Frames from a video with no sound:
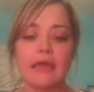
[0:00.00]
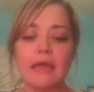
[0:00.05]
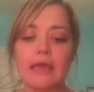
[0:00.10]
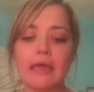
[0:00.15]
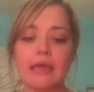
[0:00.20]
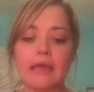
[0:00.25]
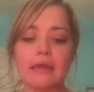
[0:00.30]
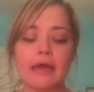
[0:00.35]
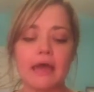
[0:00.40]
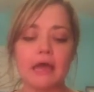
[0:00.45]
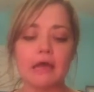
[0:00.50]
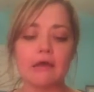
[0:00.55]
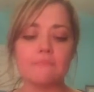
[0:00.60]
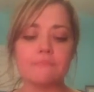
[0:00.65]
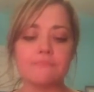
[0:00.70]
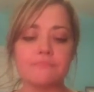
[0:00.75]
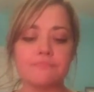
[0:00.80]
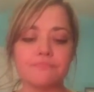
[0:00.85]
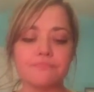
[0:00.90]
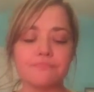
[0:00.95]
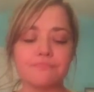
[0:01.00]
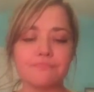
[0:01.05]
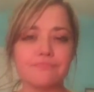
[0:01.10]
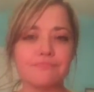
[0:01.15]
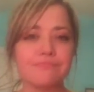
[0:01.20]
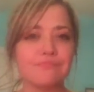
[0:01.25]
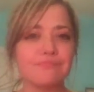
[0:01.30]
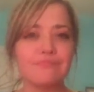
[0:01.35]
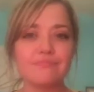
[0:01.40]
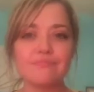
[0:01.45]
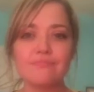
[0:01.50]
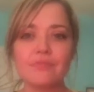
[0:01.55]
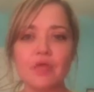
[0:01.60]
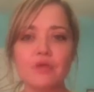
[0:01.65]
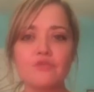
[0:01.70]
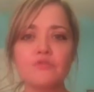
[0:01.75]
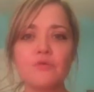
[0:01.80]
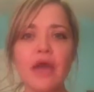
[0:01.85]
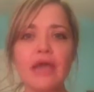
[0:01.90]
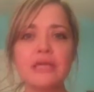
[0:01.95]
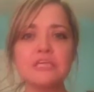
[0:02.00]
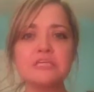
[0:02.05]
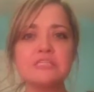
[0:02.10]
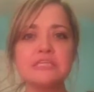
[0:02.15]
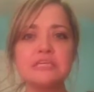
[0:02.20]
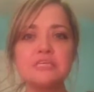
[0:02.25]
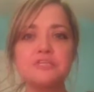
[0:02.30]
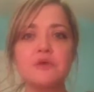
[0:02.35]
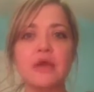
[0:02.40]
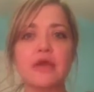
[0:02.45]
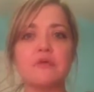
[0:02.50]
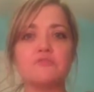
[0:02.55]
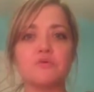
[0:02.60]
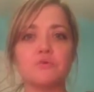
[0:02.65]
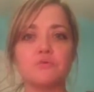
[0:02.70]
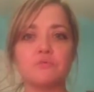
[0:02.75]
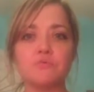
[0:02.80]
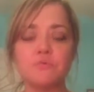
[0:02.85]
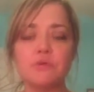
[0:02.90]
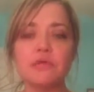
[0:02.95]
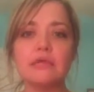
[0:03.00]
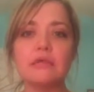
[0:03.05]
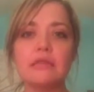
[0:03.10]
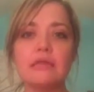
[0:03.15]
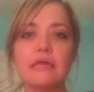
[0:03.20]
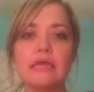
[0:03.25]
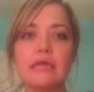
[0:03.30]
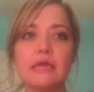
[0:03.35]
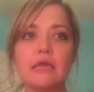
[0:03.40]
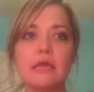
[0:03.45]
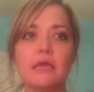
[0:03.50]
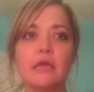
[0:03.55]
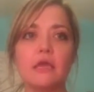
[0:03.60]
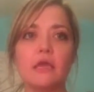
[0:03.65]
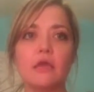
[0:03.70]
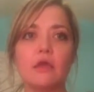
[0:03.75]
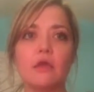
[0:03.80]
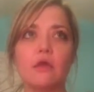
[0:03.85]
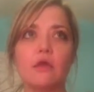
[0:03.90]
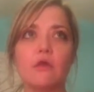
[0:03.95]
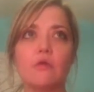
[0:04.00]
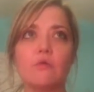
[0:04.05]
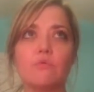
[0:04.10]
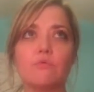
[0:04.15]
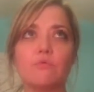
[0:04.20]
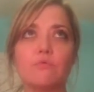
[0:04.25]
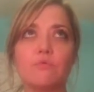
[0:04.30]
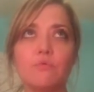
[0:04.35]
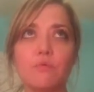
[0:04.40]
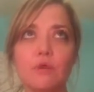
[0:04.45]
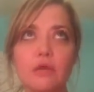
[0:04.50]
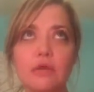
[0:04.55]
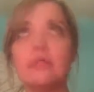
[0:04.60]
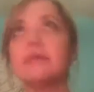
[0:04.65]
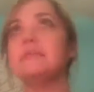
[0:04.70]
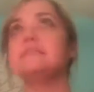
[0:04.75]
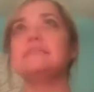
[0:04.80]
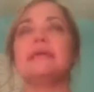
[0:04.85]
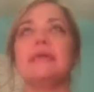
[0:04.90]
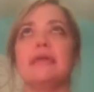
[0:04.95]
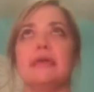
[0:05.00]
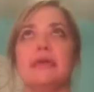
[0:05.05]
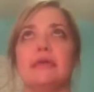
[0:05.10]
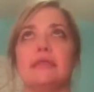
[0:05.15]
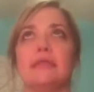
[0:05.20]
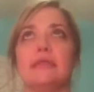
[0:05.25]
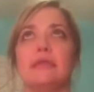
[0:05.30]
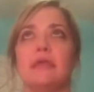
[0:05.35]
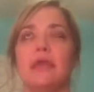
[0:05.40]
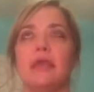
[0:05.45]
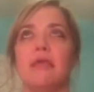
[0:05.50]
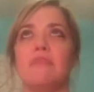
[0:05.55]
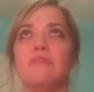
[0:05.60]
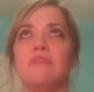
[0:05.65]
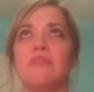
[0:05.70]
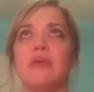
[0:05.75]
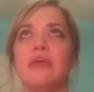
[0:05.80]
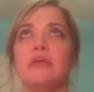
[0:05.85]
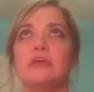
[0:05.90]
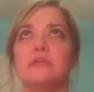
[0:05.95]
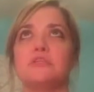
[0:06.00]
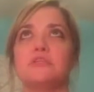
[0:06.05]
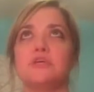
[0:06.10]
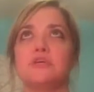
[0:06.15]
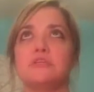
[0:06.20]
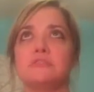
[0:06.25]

And so I just need you guys to really, really dig in and think to